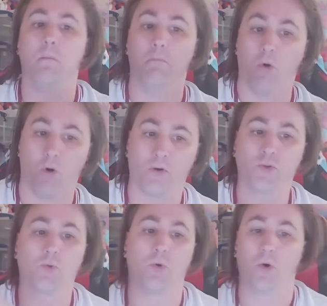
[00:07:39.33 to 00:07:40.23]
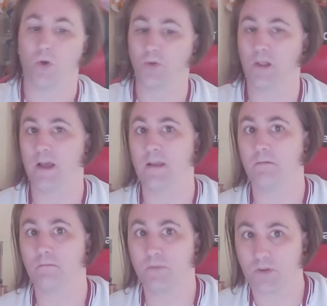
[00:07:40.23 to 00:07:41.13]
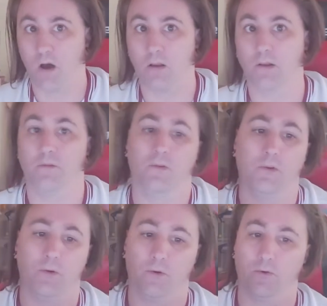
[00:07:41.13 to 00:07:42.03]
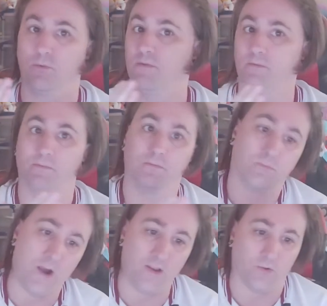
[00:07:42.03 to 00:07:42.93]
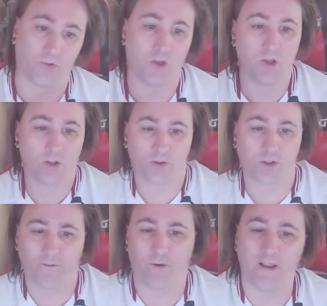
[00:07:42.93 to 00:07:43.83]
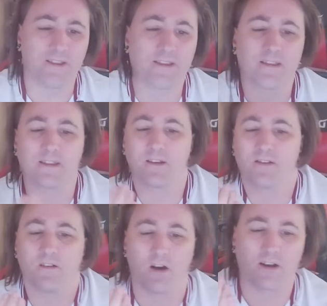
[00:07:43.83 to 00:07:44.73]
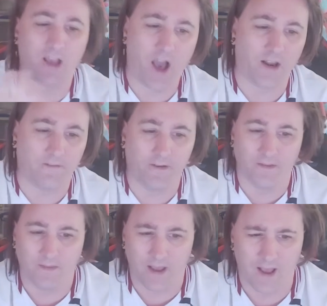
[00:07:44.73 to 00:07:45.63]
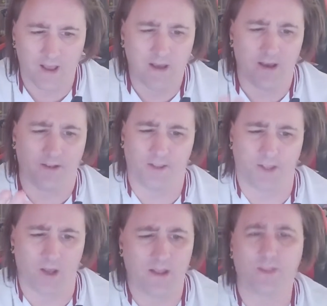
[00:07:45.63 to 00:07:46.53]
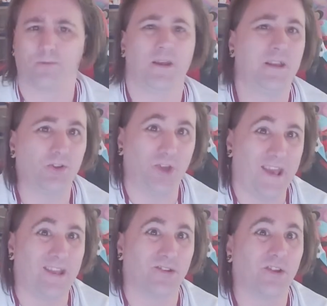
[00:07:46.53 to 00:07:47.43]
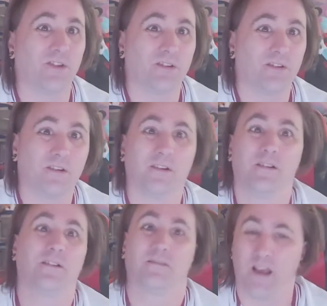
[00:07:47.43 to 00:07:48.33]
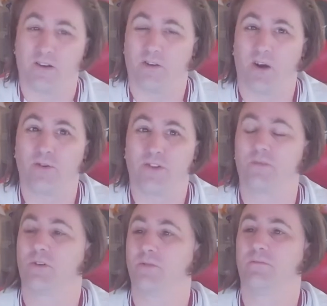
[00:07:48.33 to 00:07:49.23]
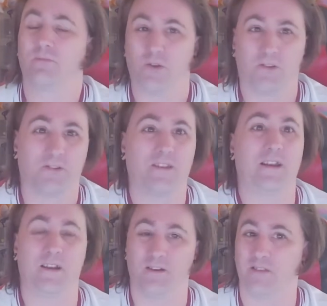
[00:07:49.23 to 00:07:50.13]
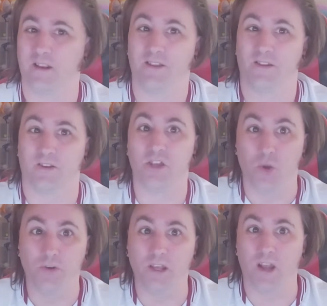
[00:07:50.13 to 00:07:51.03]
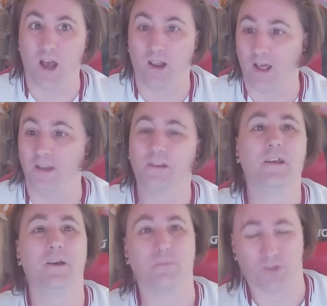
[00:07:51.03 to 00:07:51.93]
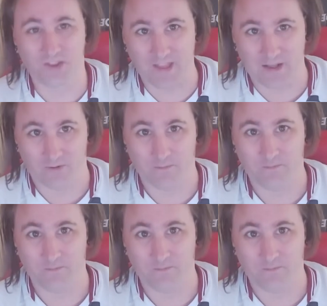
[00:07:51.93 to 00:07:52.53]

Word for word: more towards like Scotland or Wales, just for instance, because you've got Cardiff in there at a 33 and change that could host some ones, and I know that is a union heartland, but still.